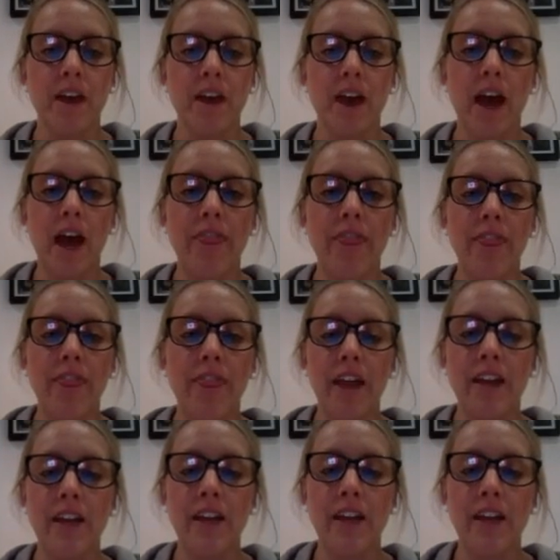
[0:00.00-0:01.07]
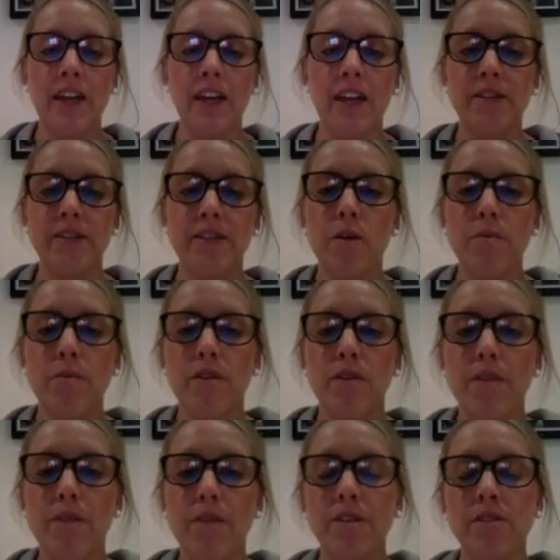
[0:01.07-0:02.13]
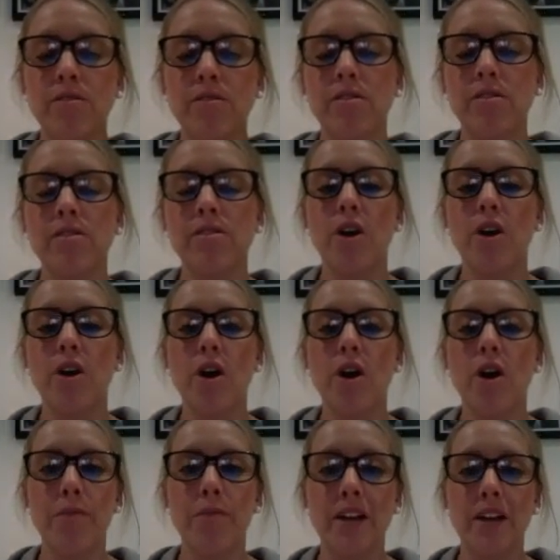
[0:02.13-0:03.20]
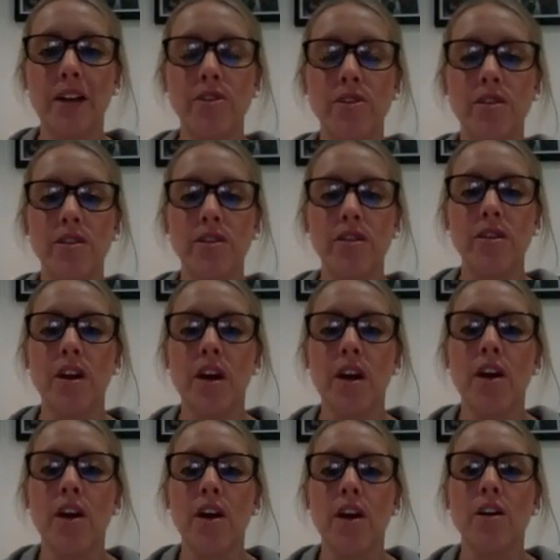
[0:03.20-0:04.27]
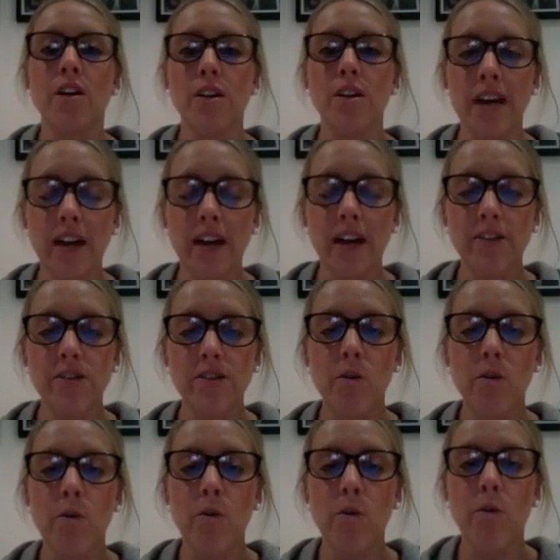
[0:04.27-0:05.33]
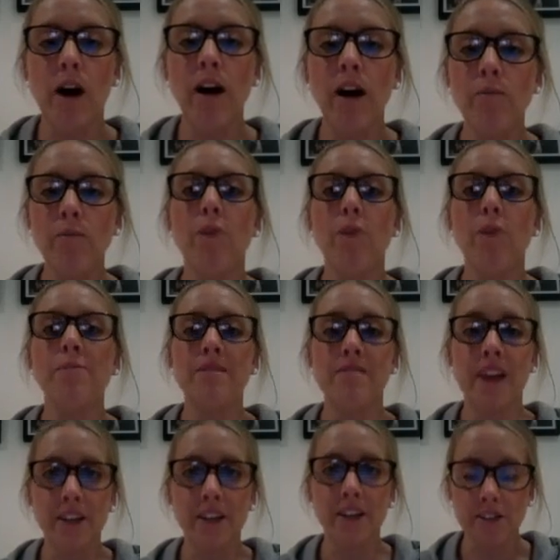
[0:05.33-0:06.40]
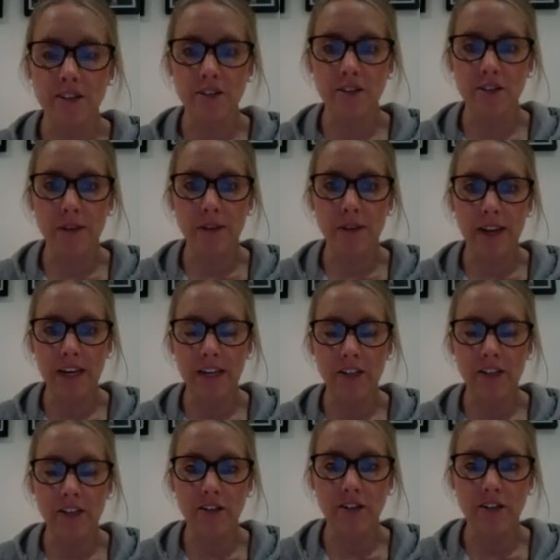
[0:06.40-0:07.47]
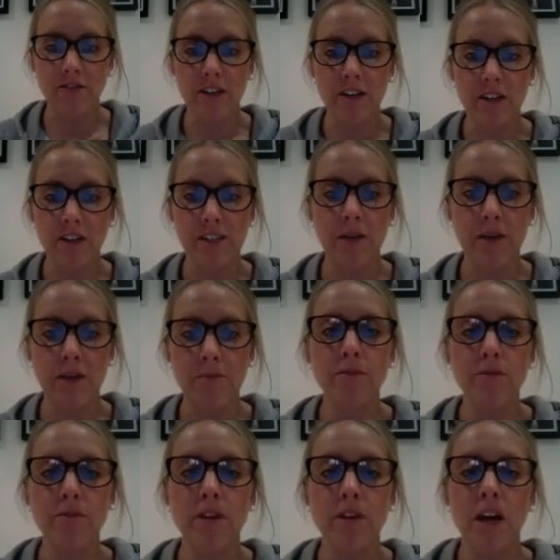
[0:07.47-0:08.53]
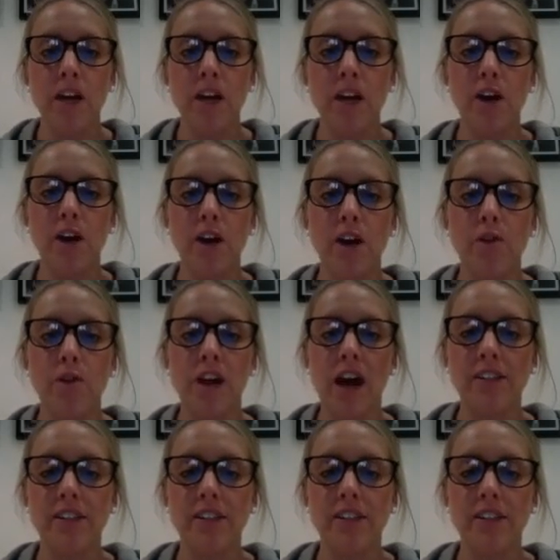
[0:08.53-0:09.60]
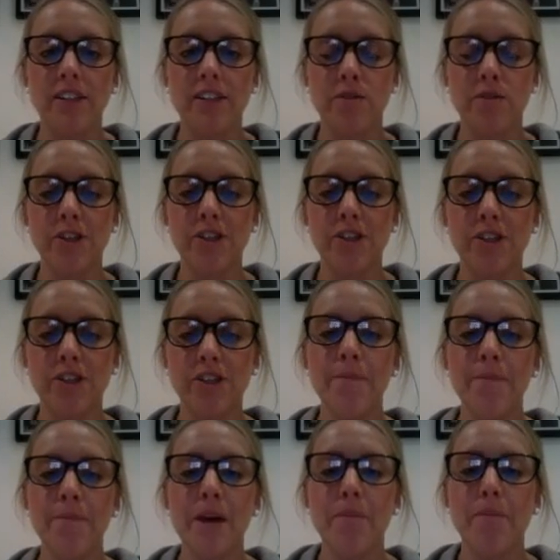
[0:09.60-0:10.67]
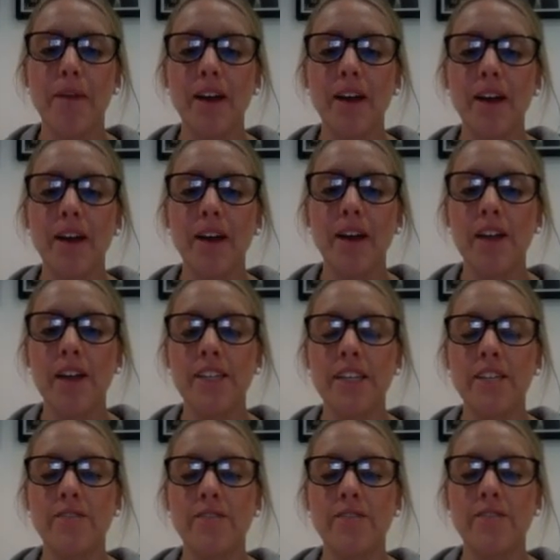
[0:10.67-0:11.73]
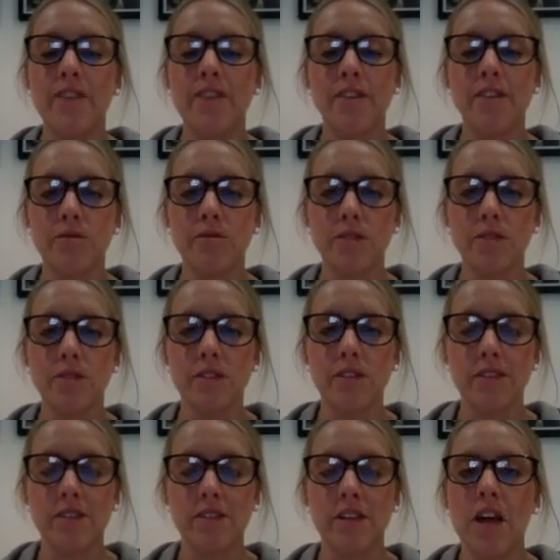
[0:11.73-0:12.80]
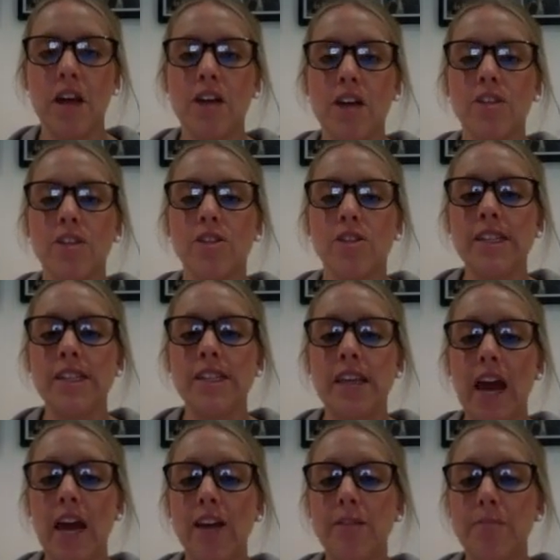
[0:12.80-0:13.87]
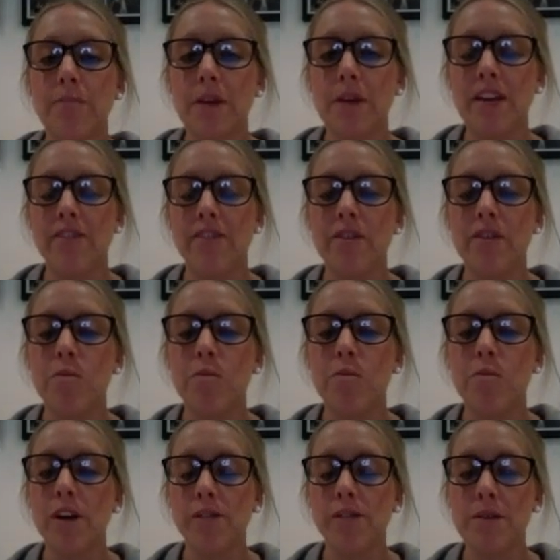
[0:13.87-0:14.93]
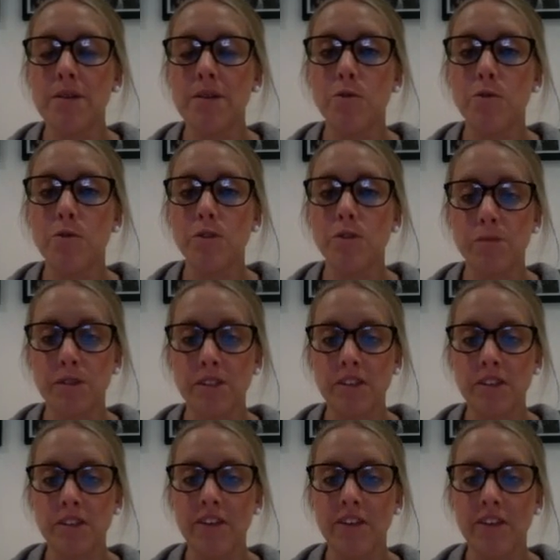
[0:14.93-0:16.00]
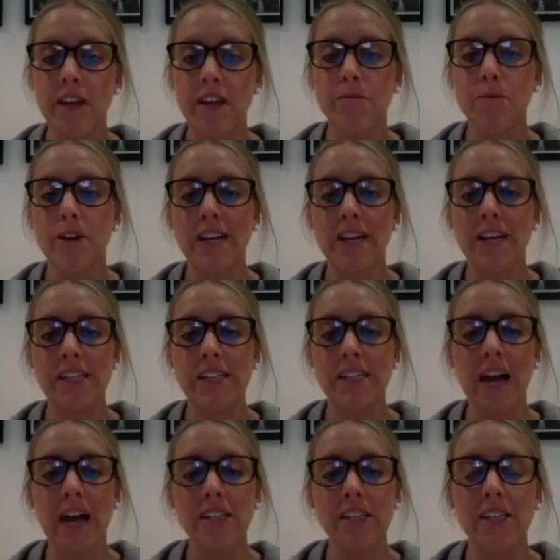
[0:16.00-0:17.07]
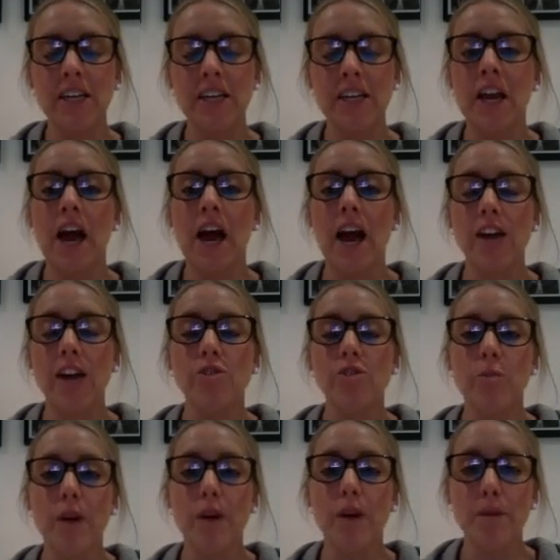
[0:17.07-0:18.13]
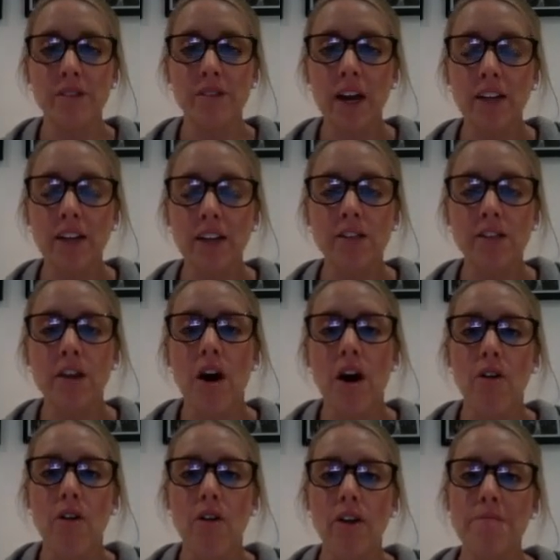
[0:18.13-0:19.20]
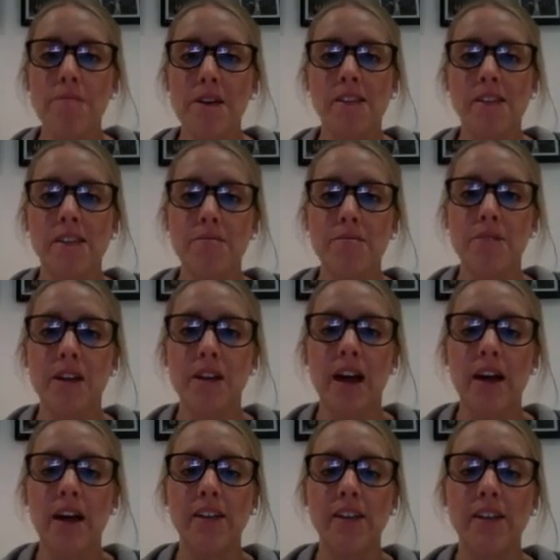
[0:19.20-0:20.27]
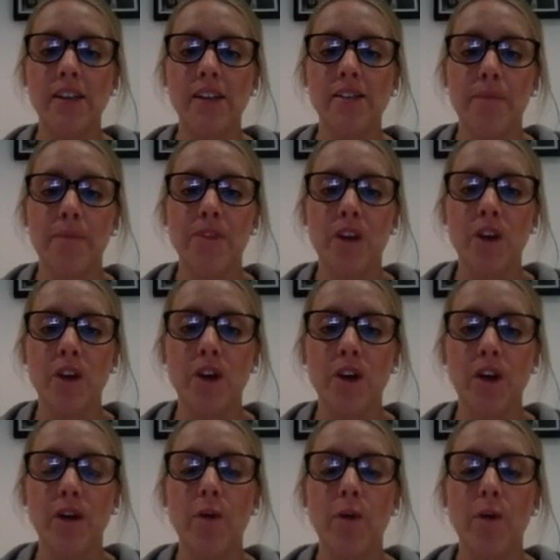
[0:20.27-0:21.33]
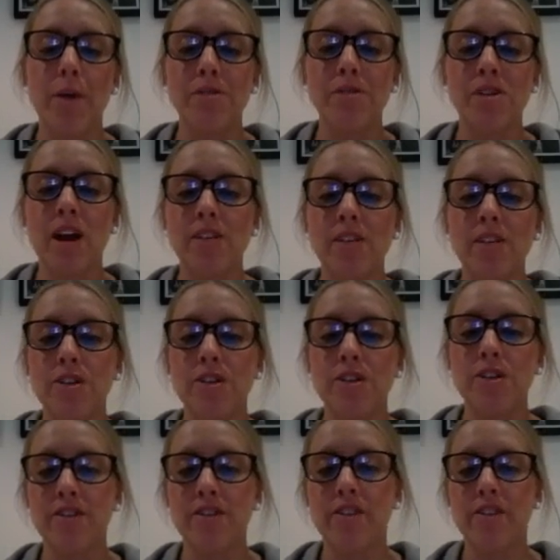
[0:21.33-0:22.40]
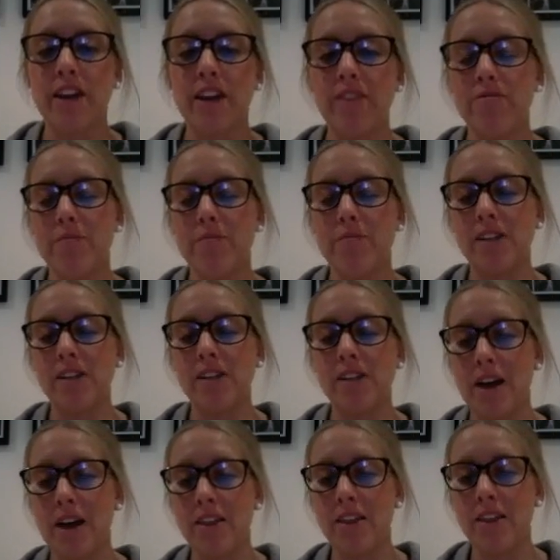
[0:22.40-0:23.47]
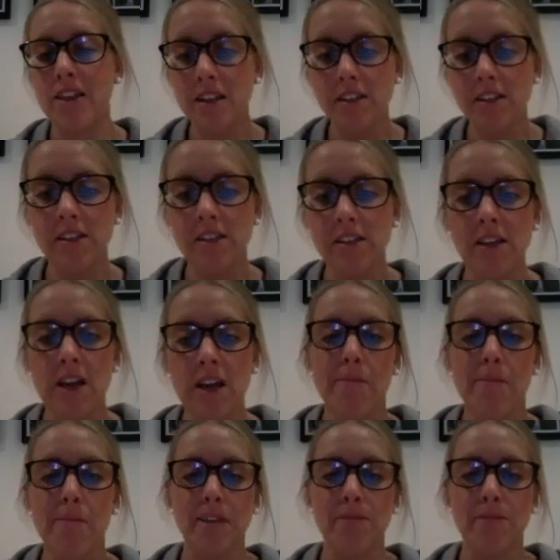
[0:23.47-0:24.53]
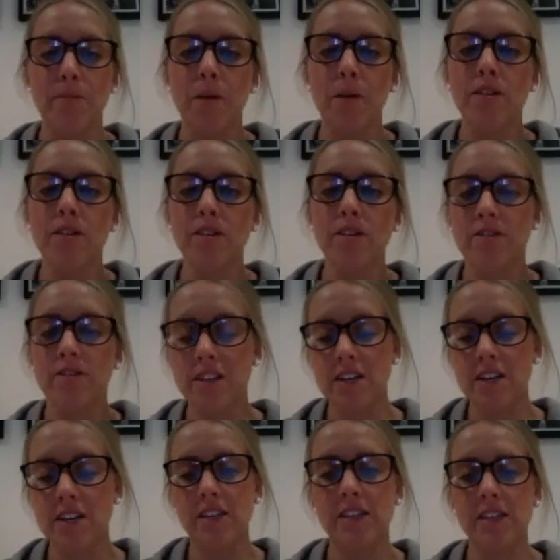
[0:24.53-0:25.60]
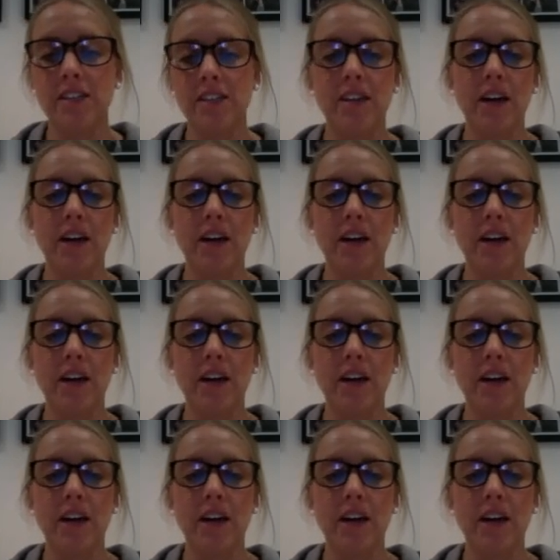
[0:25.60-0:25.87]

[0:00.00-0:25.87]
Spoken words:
and then list what primary sources you're hoping to contact or what observations you're planning to do, for example, to help you answer this question, plus ideas for other sources. So this can be, if you want it to be more specific and put exact actual websites, or it can be as simple as, websites used to find information about this, plus blogs for this,